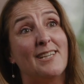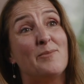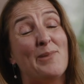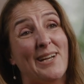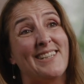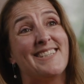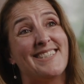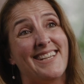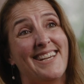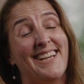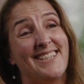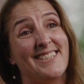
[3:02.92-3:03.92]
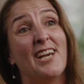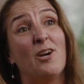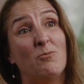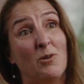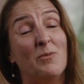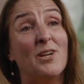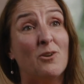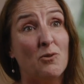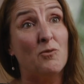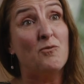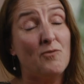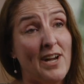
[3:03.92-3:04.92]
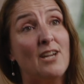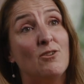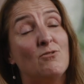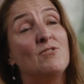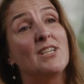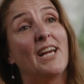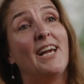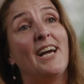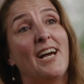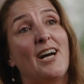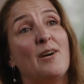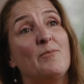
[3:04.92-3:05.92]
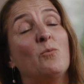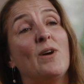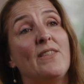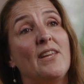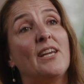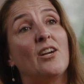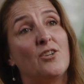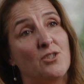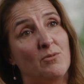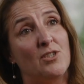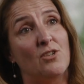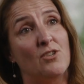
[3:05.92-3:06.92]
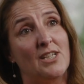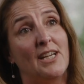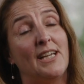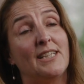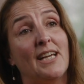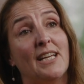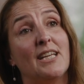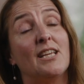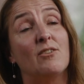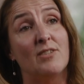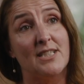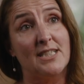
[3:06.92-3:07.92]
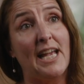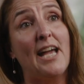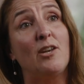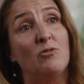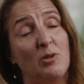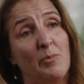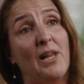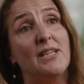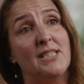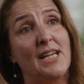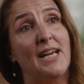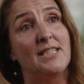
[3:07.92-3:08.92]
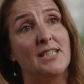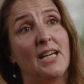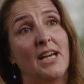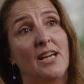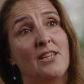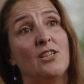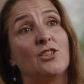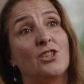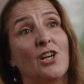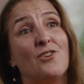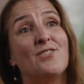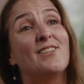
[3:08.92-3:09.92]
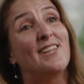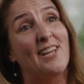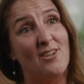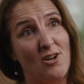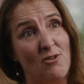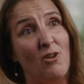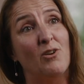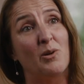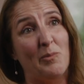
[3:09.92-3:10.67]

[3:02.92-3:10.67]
and the pregnancy has what we call failed when they go to a doctor and get either a scan or a blood test that shows that they're no longer